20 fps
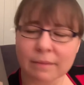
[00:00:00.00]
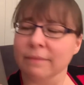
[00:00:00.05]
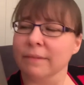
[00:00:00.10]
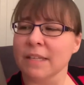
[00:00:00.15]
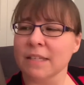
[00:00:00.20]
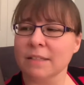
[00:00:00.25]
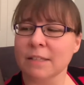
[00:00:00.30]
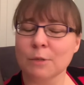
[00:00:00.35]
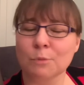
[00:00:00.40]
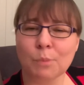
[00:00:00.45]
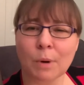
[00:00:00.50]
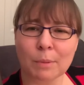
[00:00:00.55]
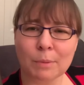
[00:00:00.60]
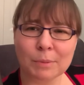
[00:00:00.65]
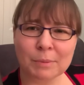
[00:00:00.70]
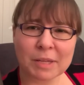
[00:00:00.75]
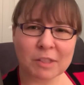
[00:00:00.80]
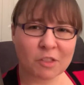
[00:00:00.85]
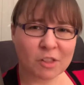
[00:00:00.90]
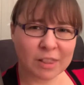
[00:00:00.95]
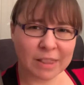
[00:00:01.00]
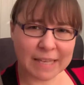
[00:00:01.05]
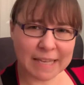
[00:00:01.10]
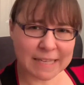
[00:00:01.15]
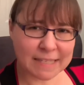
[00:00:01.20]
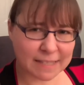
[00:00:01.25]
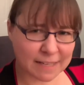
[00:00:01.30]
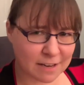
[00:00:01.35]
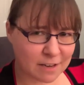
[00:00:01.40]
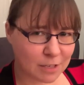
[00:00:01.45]
this is probably the
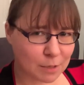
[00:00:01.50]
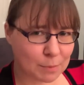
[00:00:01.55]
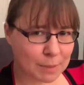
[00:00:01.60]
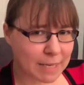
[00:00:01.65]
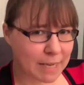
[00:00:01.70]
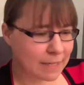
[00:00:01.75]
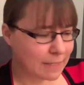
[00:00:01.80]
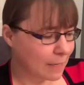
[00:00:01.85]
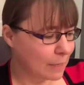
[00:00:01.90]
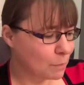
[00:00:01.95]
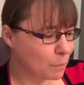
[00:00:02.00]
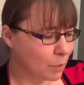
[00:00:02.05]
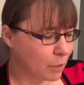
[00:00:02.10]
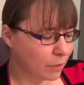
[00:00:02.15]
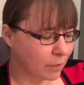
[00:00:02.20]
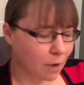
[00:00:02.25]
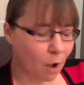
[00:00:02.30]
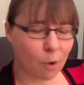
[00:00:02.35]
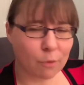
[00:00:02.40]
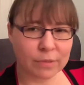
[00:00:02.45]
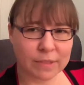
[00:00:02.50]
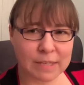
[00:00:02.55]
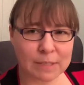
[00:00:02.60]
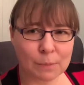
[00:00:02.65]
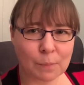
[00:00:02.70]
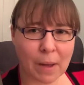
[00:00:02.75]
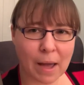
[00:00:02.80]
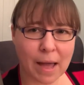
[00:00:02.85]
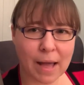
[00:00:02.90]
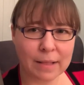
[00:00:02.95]
least intimidating book on this
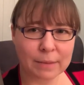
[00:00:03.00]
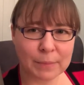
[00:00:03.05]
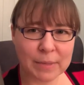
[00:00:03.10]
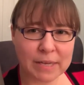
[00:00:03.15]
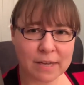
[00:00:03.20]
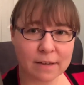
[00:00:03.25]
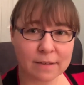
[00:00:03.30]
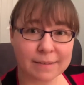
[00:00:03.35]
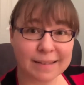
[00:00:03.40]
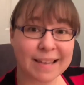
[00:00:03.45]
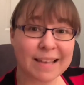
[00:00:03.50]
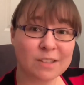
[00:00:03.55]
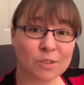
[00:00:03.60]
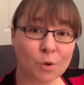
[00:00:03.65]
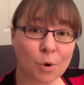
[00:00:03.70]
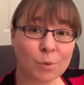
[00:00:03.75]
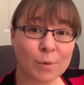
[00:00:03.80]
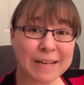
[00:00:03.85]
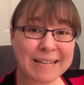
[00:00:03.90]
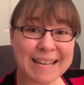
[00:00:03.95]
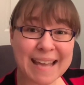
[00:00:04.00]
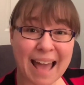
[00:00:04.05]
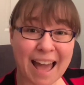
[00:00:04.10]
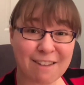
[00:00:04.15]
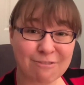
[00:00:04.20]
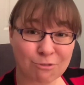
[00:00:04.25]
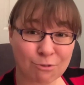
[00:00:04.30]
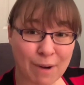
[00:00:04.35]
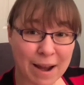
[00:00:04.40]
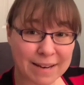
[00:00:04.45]
pile because it's already
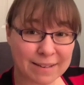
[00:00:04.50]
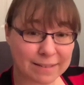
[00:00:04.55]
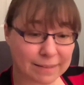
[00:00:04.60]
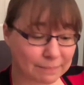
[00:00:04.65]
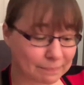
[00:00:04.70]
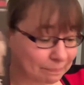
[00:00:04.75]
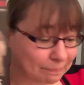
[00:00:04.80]
half read.